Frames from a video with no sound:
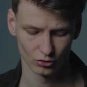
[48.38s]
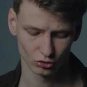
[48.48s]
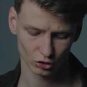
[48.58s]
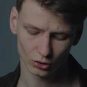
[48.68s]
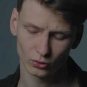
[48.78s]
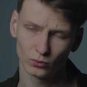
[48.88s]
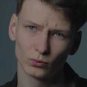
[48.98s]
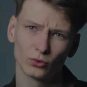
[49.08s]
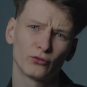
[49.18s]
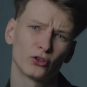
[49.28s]

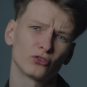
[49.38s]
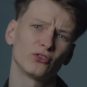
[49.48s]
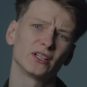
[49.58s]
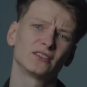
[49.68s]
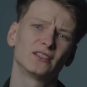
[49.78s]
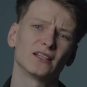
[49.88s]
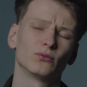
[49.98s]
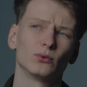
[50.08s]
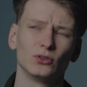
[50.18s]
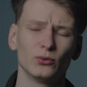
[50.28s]
So the first things that
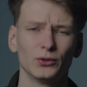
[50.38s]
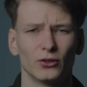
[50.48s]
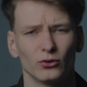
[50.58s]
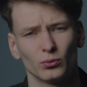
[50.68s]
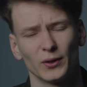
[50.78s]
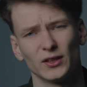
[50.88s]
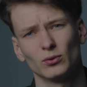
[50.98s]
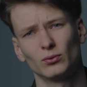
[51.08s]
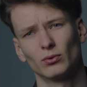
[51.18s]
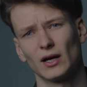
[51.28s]
you will notice when
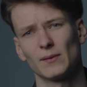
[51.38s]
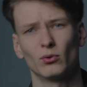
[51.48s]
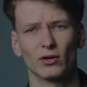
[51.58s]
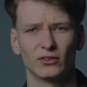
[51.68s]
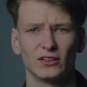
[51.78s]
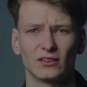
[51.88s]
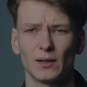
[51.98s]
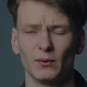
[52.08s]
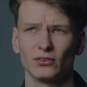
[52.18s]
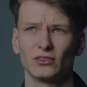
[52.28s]
you grab one of these
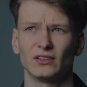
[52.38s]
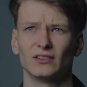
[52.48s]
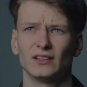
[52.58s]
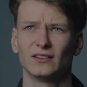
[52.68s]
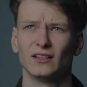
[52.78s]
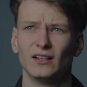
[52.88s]
cameras is that